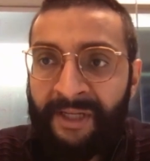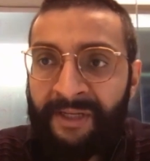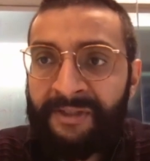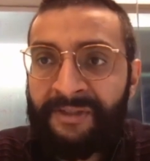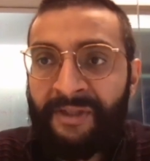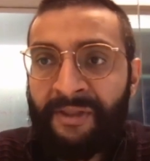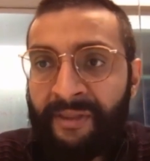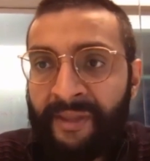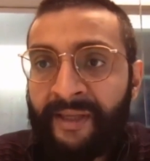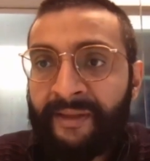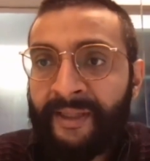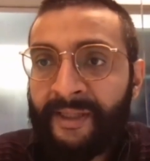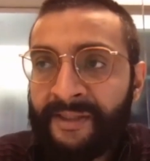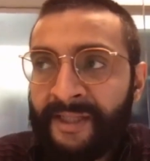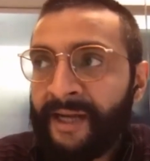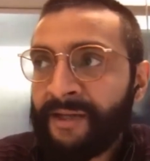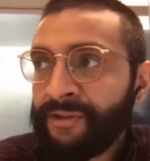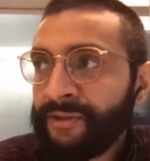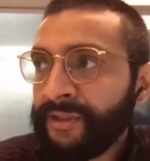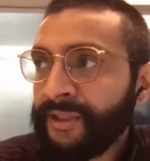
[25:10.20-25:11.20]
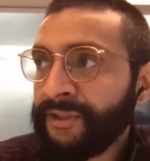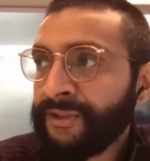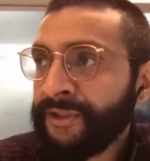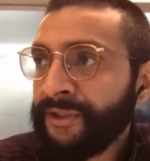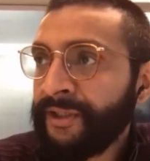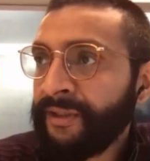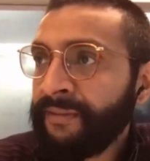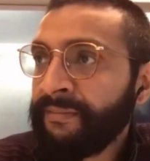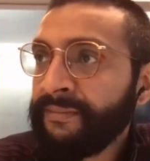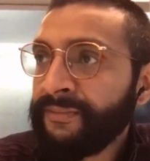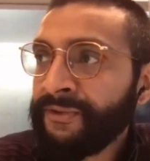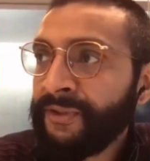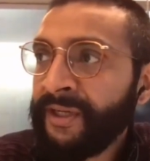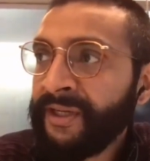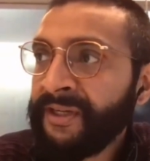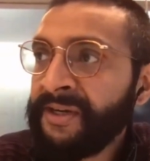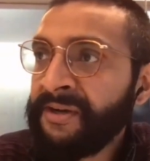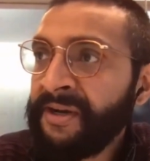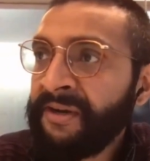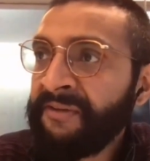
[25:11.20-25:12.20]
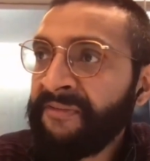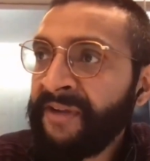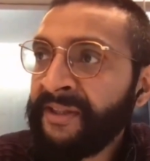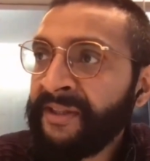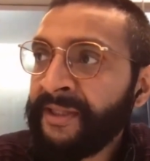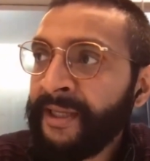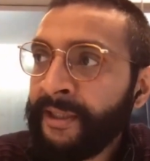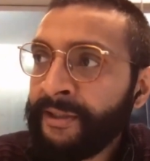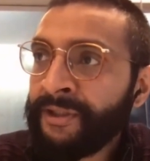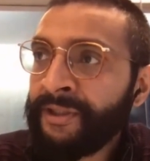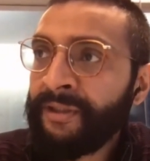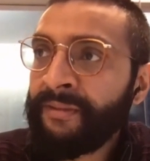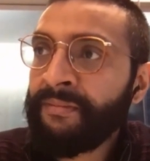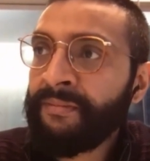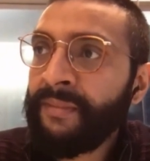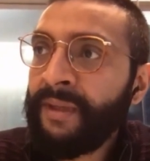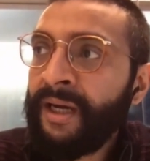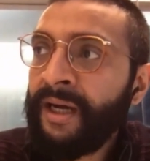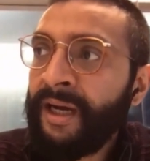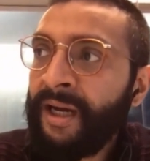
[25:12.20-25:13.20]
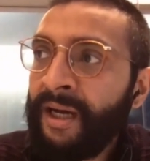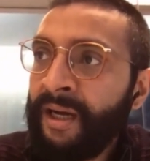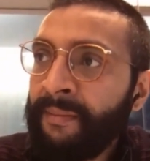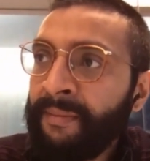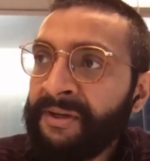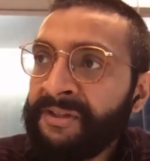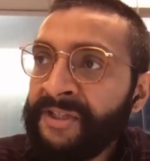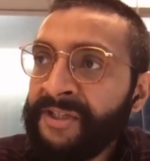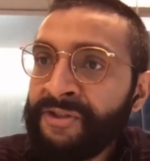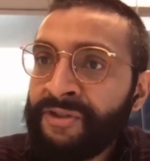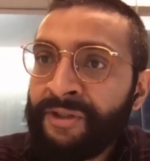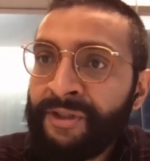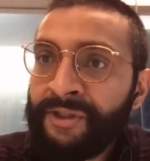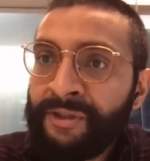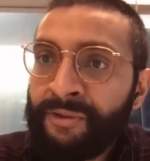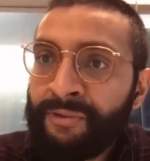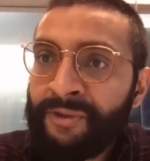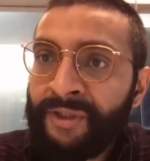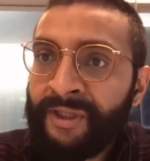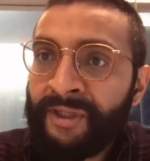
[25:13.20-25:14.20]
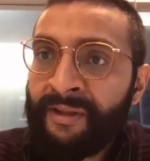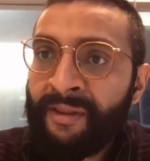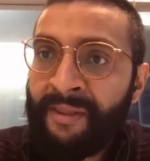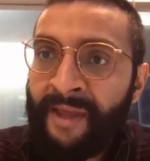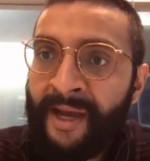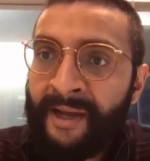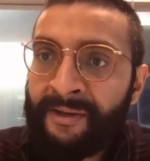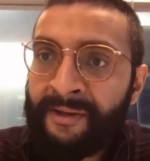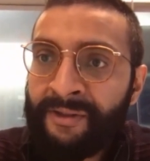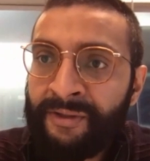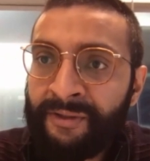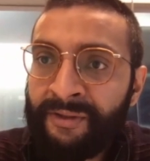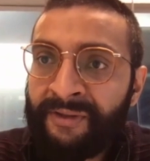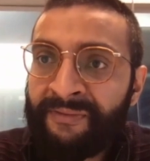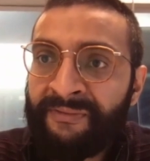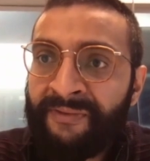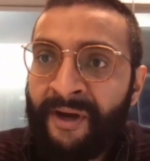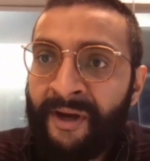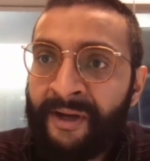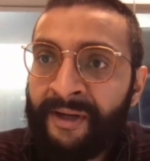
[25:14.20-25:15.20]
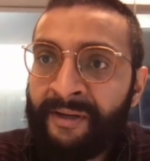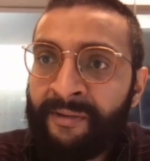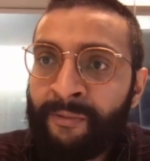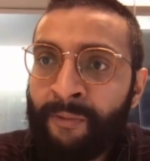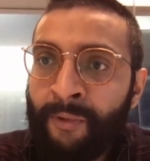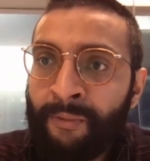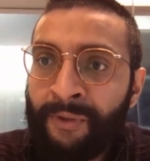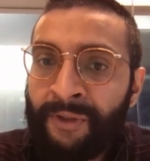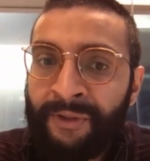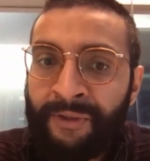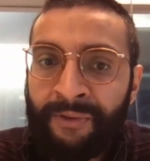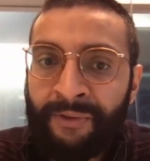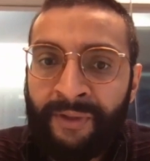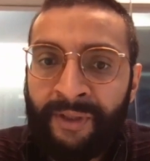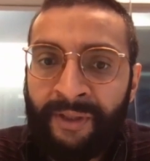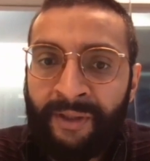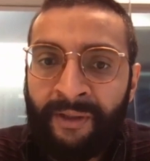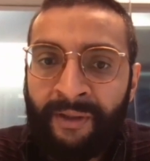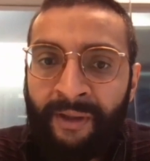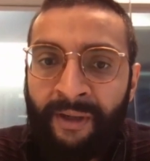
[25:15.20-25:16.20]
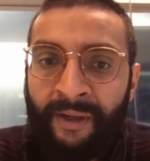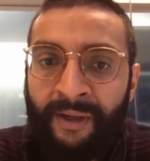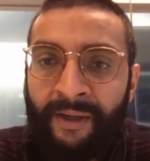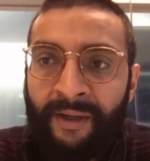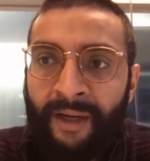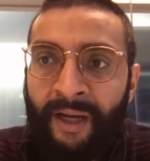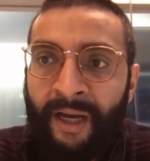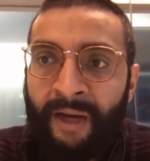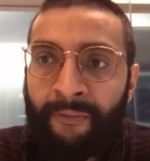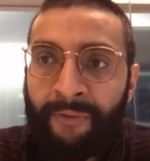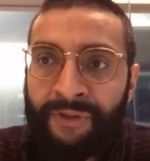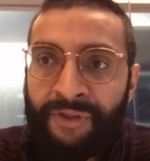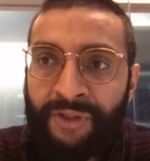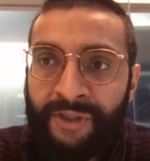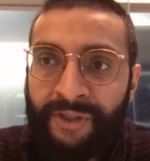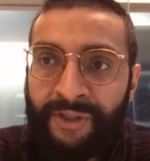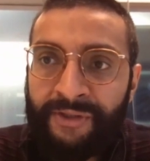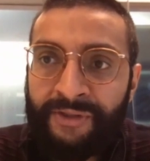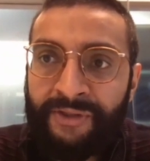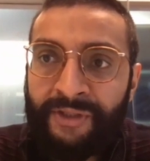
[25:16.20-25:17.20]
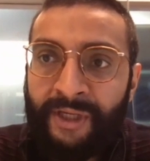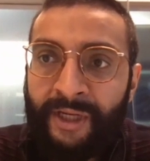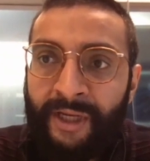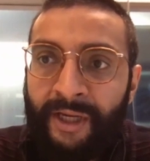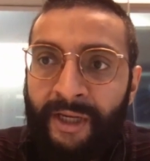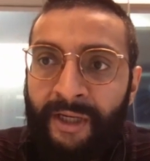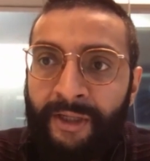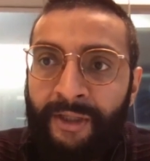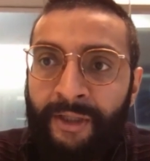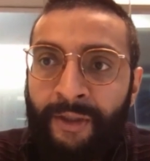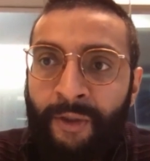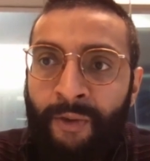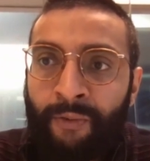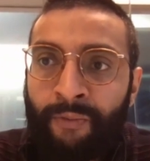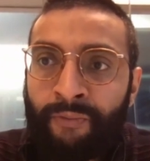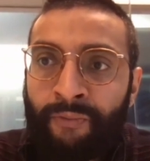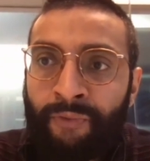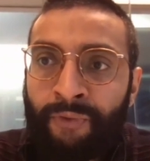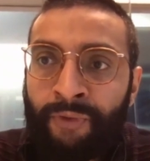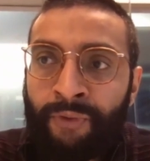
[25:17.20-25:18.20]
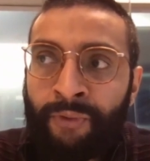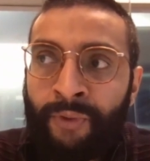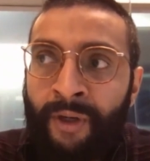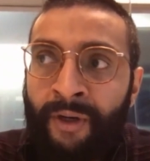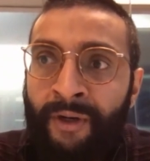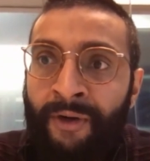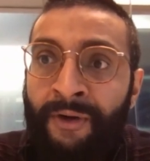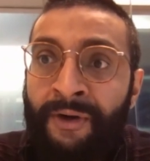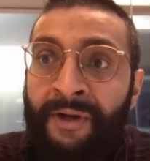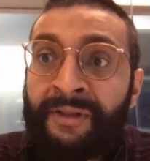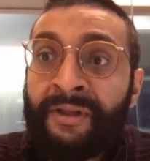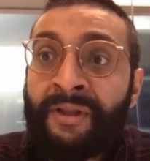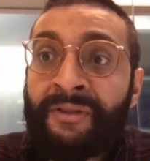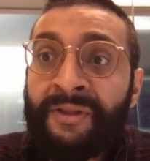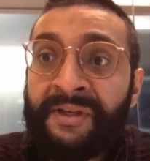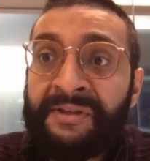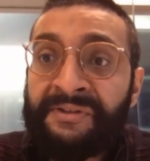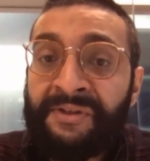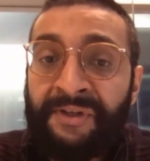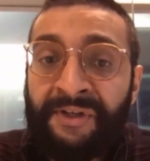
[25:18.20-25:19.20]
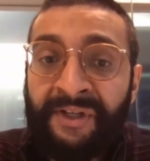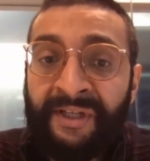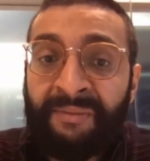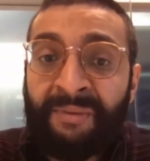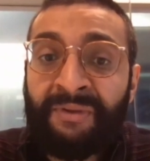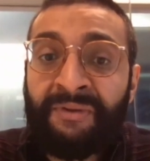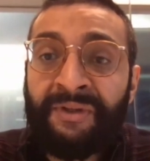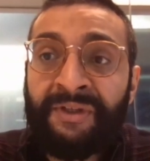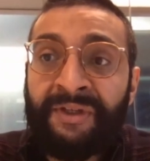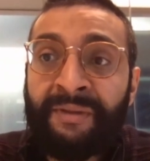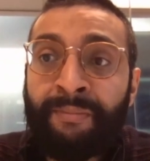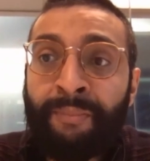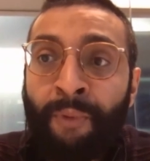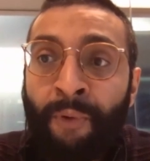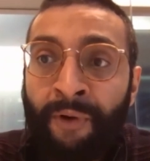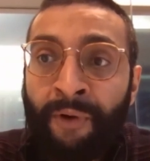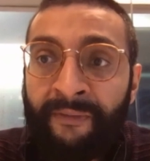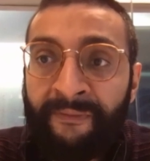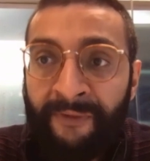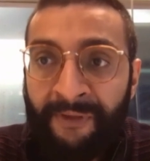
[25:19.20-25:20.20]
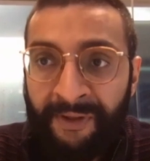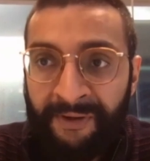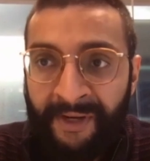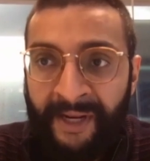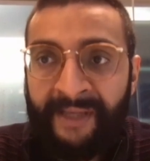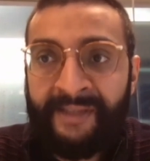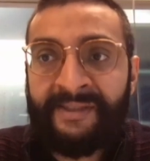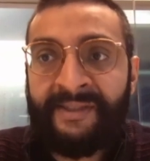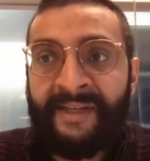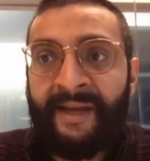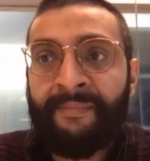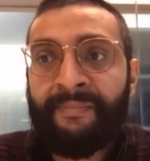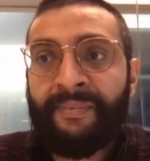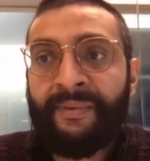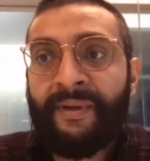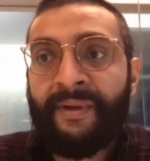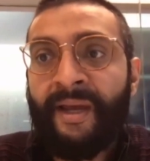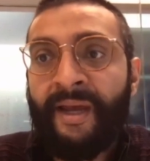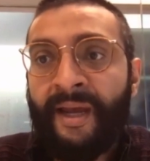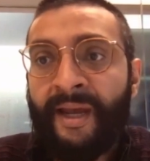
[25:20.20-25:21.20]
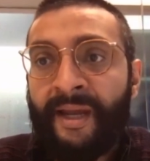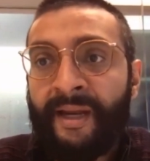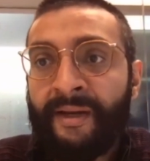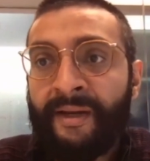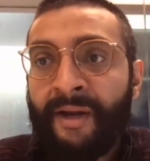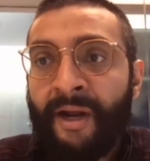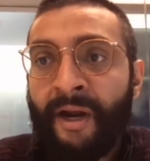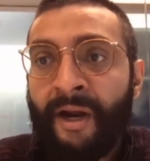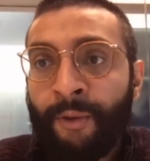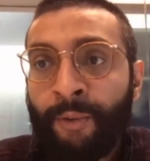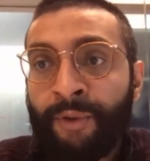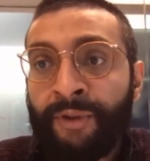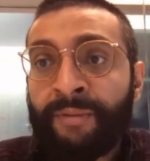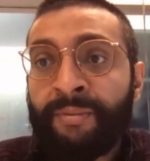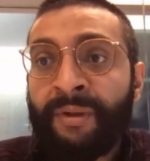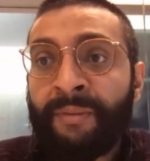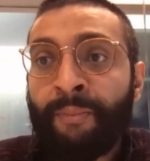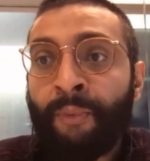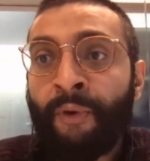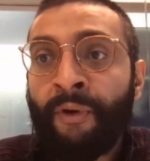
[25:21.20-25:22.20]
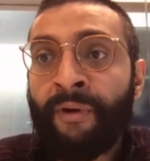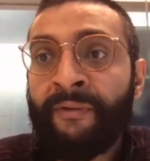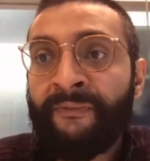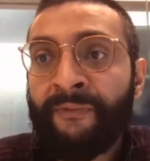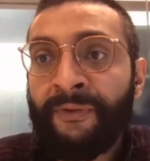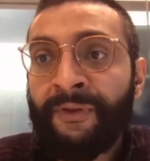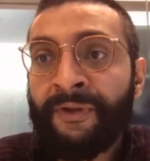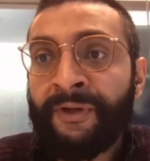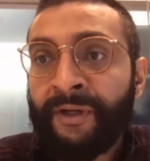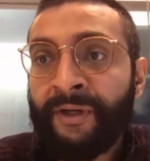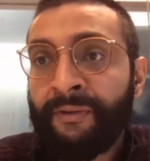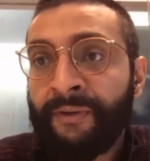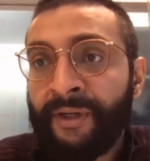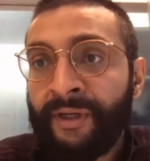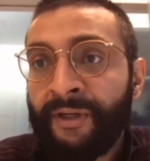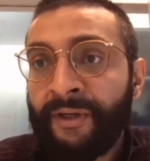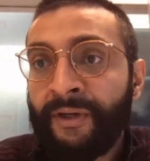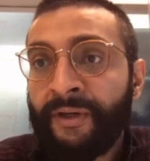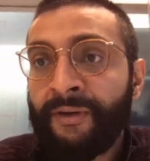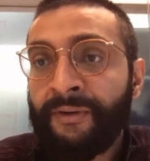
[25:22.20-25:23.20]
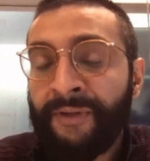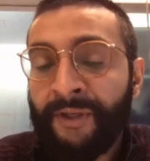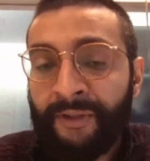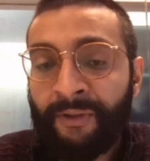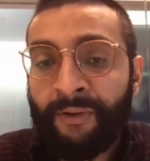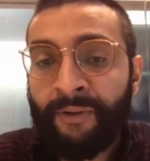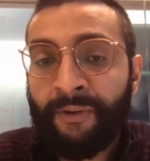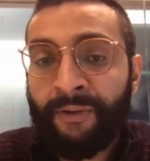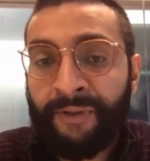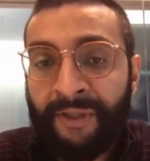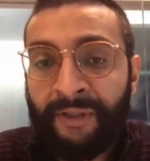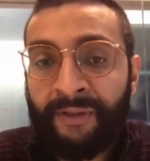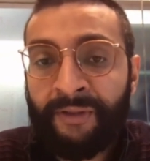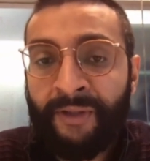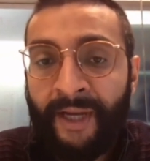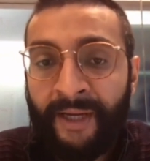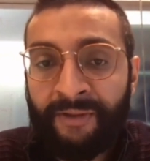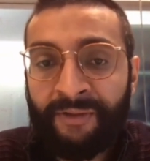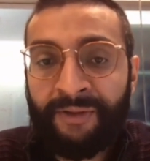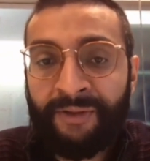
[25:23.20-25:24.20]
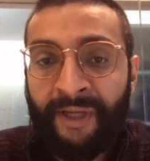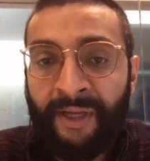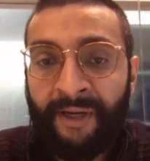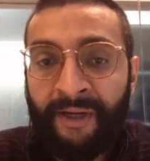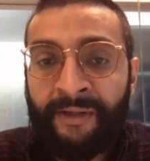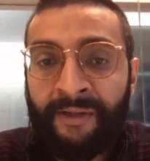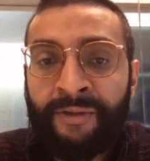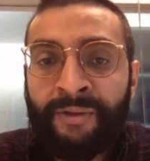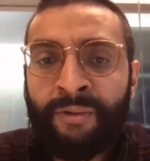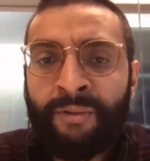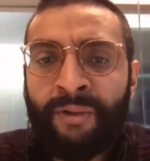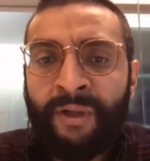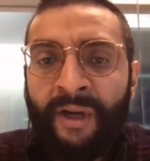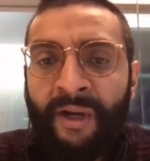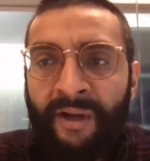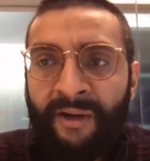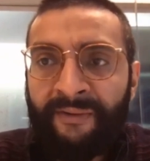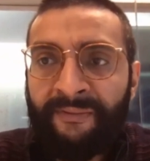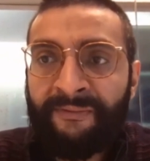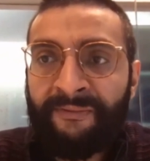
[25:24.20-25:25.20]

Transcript: It is a thing that's actually a term, so I didn't invent that term, but essentially using that to define what we do here, which is, you are learning the things that are going to be really important for the next step and are going to be important for the career that you're looking to actually get into,